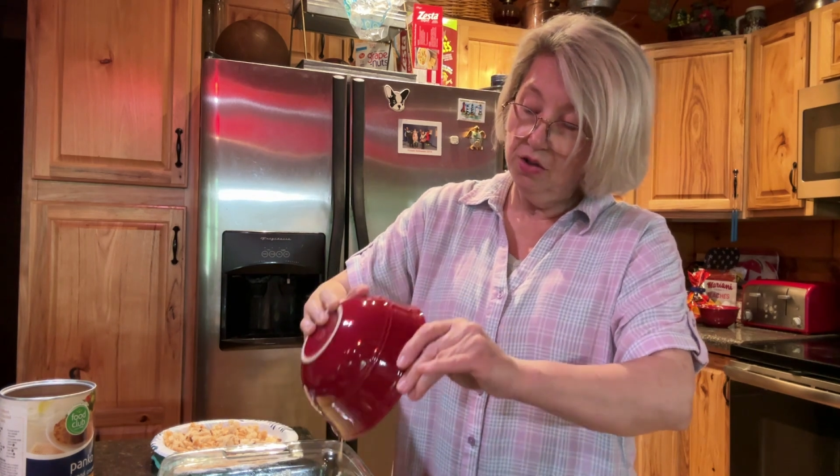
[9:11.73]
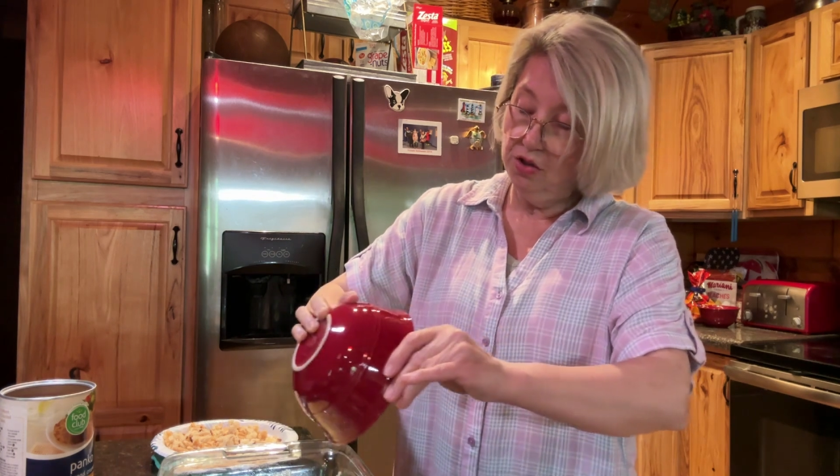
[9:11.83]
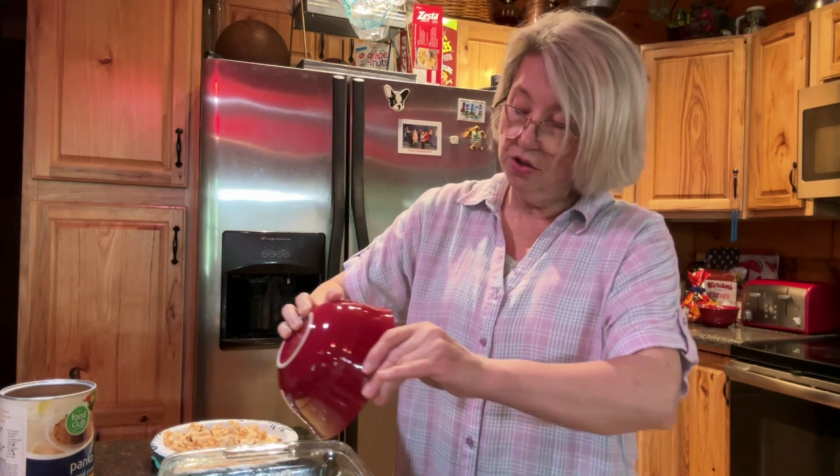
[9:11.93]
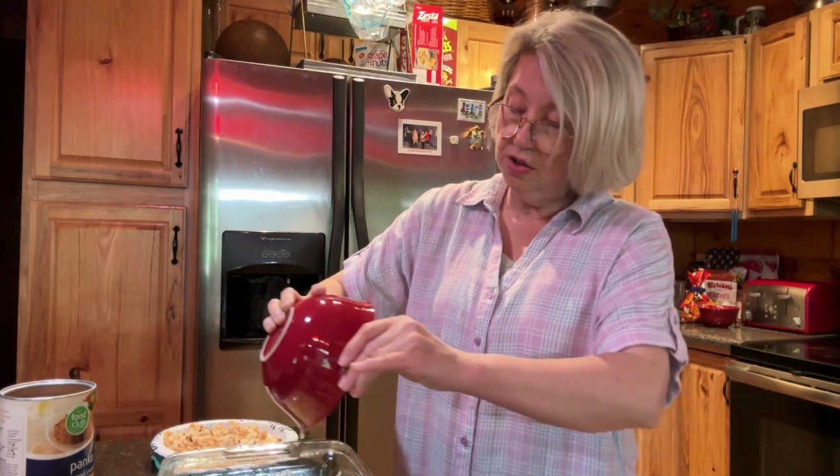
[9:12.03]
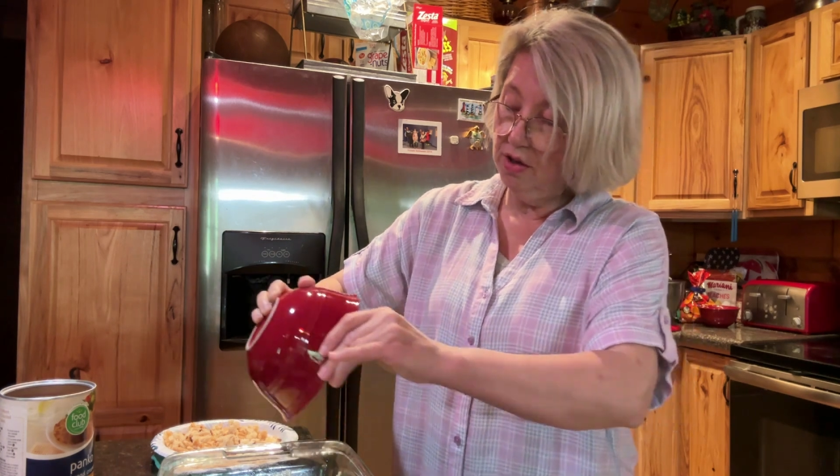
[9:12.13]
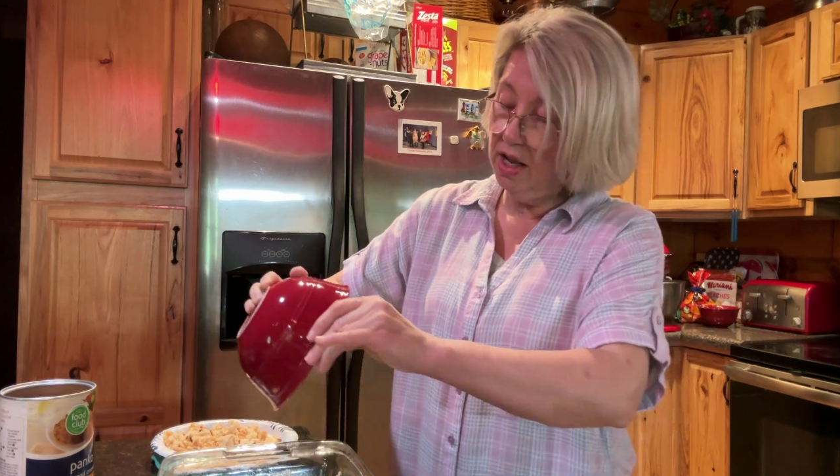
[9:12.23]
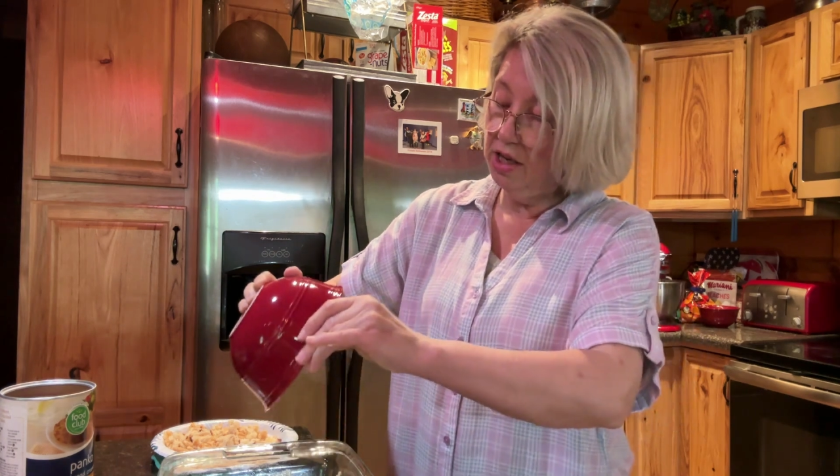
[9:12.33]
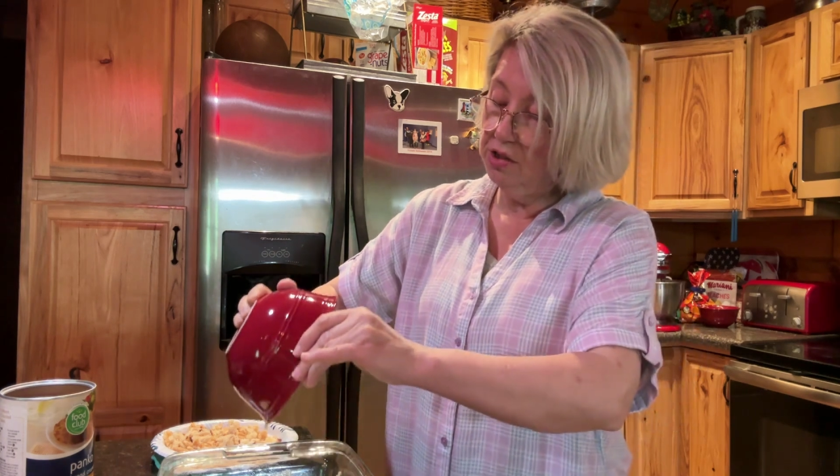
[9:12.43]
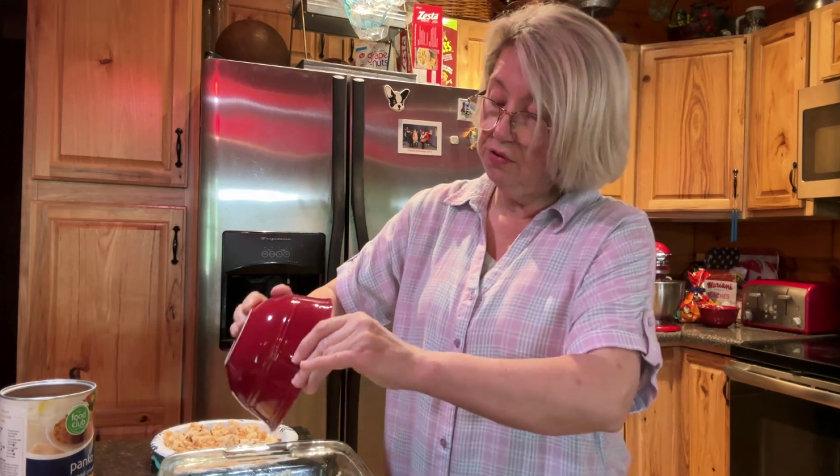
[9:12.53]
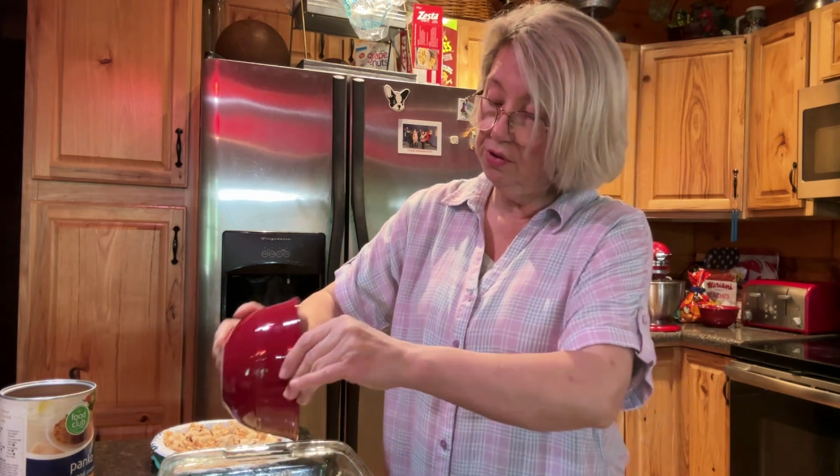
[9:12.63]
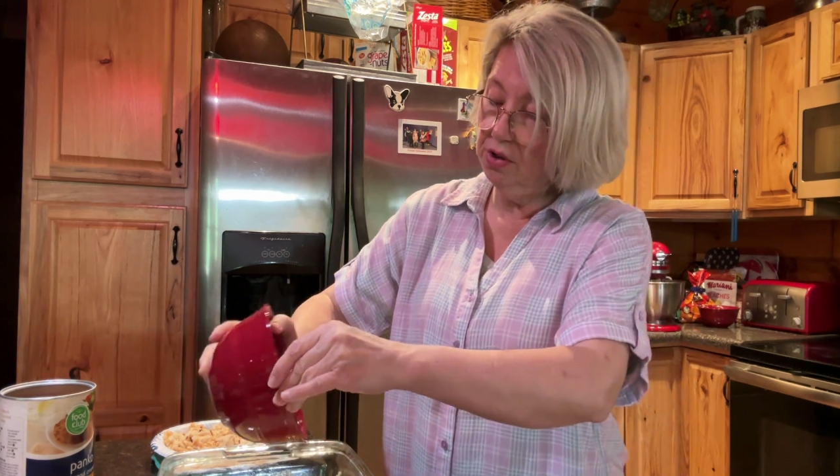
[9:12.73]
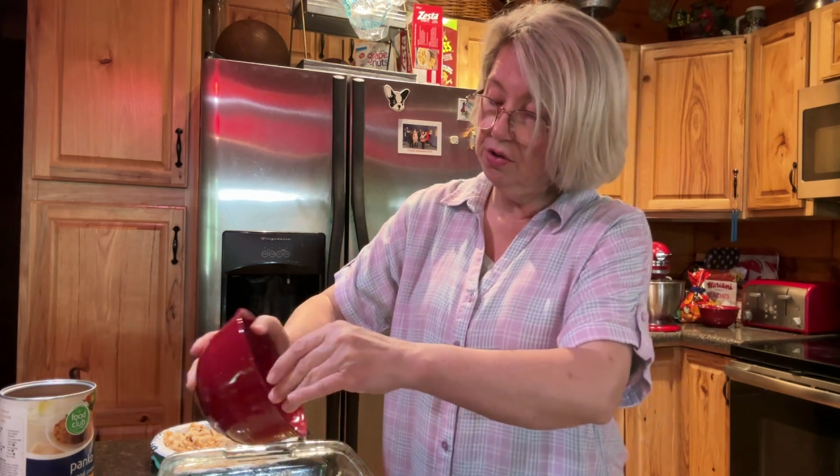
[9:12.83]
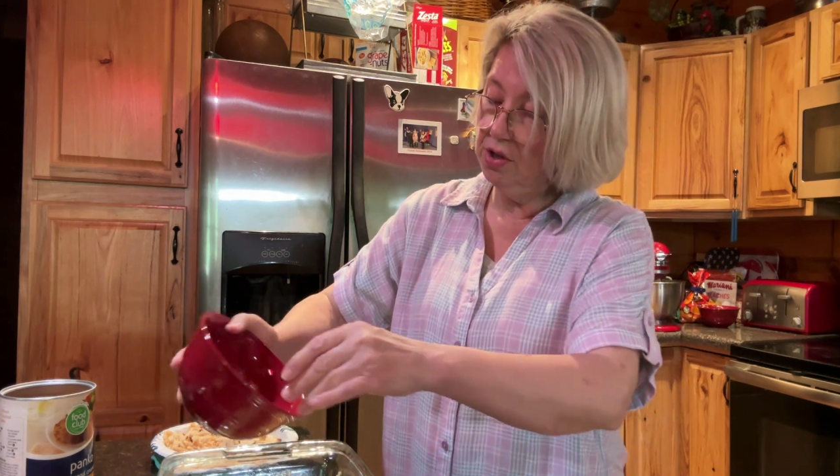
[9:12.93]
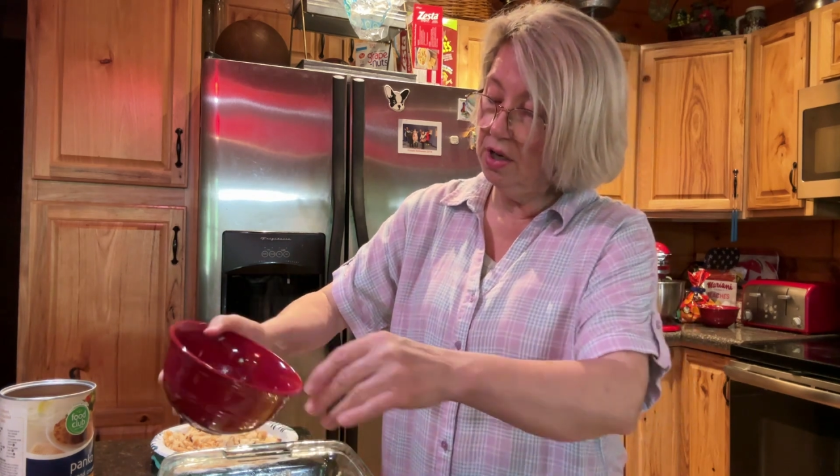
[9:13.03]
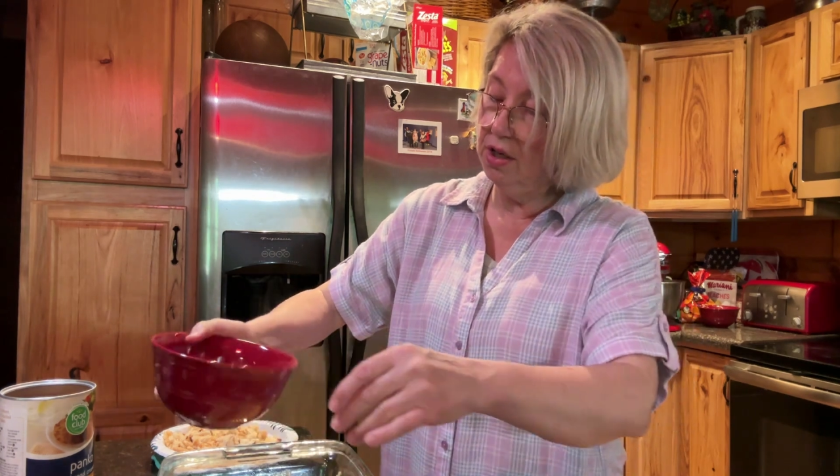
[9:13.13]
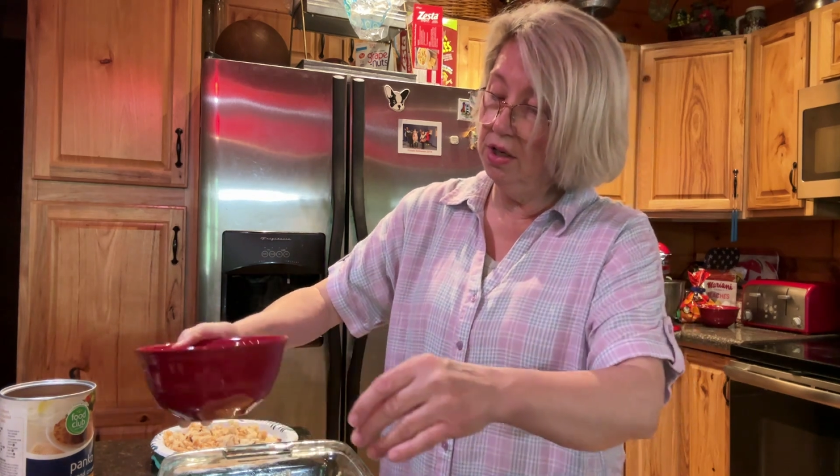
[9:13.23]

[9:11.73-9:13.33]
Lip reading: Just in the last few years, got